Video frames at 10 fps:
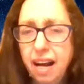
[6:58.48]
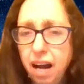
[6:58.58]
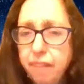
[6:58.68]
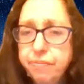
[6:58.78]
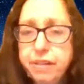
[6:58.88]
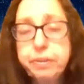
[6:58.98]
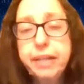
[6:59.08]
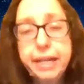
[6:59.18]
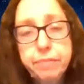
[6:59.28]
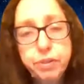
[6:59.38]
often
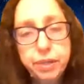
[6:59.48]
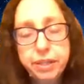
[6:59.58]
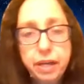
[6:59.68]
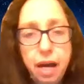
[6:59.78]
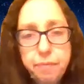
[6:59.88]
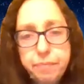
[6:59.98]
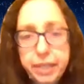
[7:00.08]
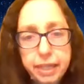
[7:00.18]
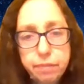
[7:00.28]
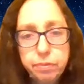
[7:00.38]
blamed with not
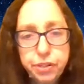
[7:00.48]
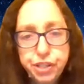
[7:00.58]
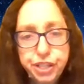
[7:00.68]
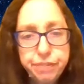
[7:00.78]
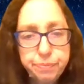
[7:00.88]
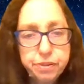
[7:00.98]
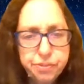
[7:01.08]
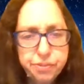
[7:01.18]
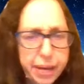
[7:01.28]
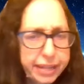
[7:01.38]
being able to shift
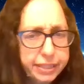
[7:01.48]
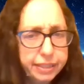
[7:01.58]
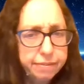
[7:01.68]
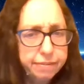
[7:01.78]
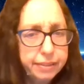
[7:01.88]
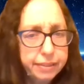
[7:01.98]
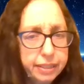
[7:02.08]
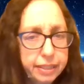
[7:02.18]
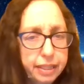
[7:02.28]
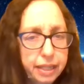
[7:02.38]
perspective.
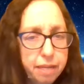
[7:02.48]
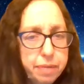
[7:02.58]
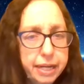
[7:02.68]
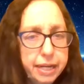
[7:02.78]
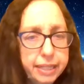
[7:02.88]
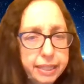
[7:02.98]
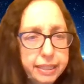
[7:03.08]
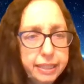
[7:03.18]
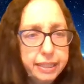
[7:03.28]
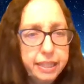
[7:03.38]
But
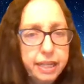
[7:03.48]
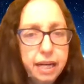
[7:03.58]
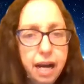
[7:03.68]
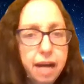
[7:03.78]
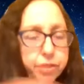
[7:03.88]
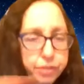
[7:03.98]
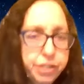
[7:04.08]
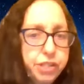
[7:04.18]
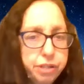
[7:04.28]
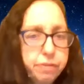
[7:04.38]
I'm going to
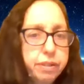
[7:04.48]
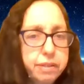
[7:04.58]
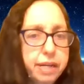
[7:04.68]
show you